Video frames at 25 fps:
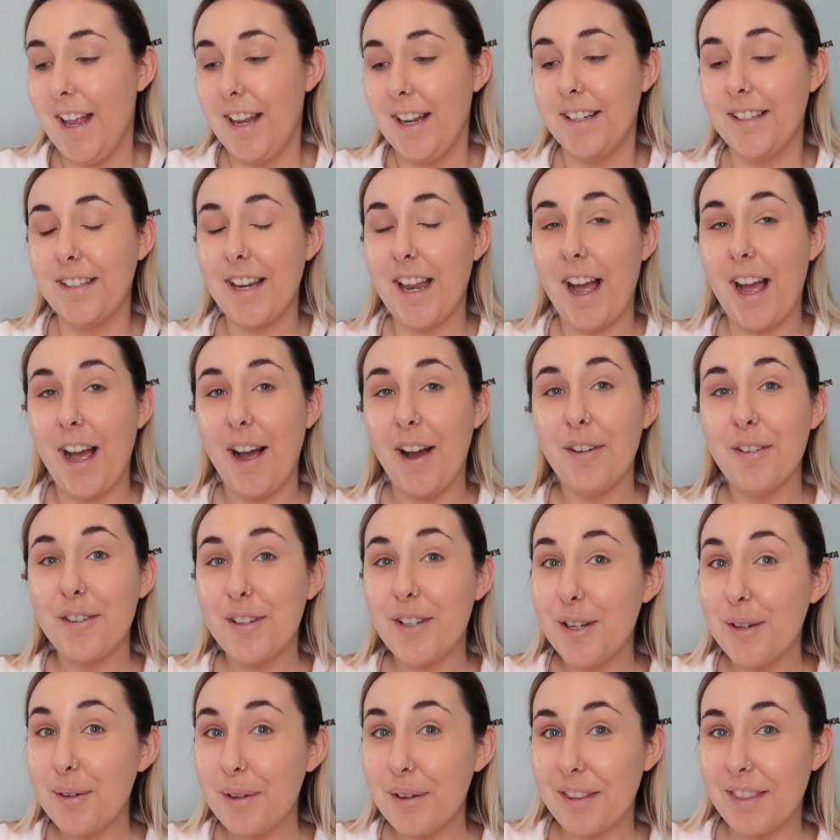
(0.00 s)
Now,
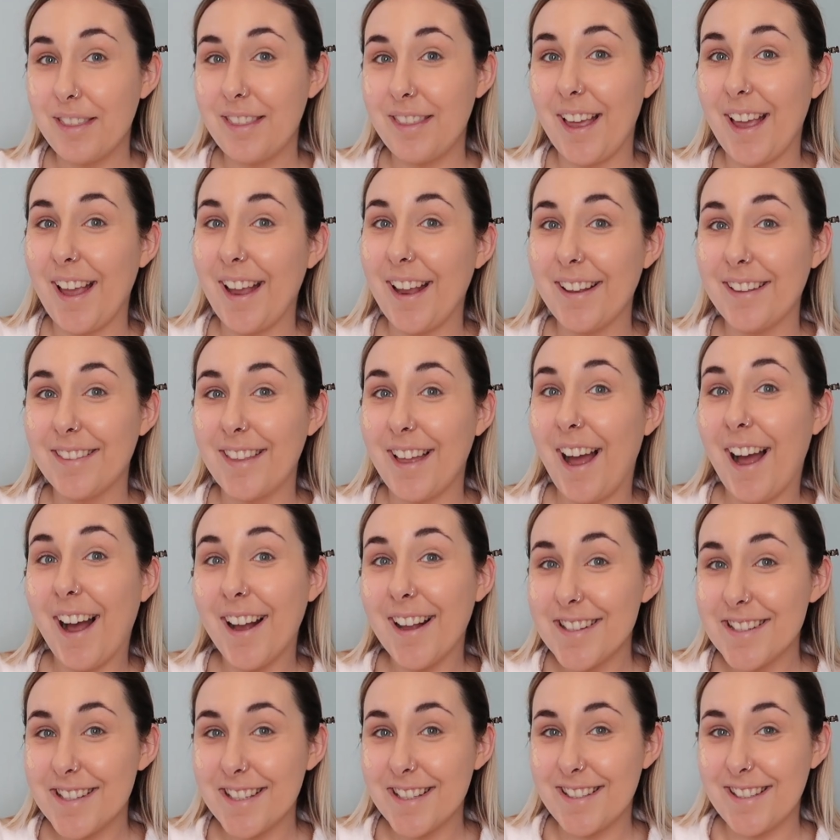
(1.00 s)
you would think the
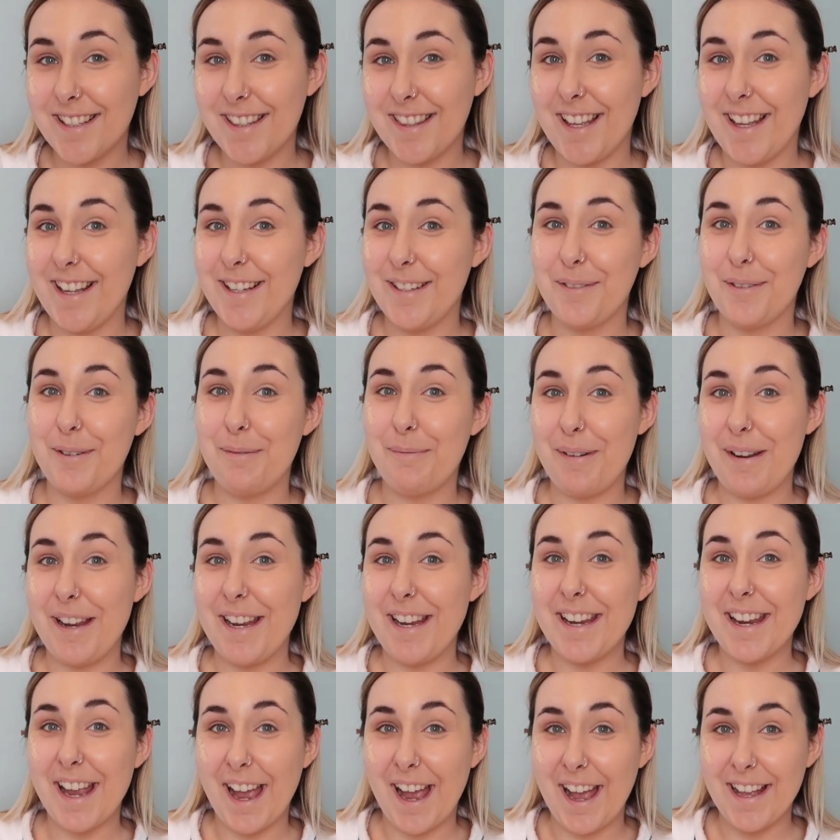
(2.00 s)
answer to this would
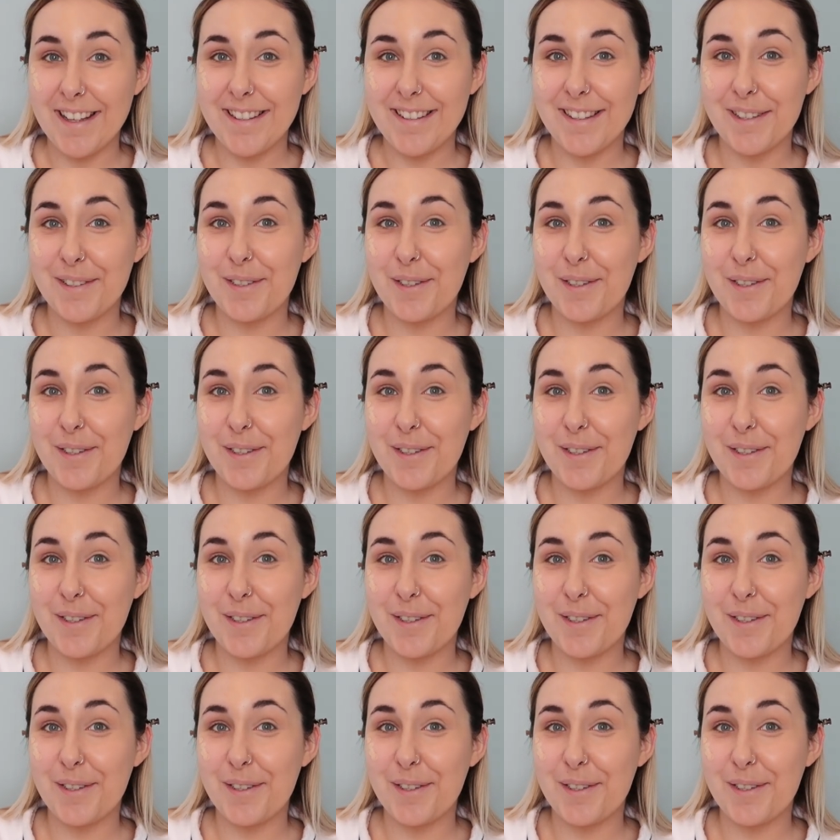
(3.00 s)
be yes,